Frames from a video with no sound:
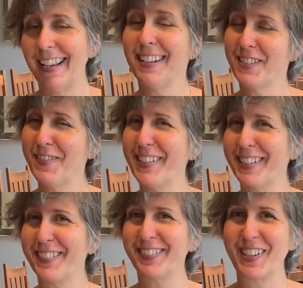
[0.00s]
It is a
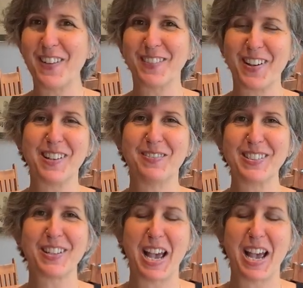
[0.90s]
vehicle for condiments,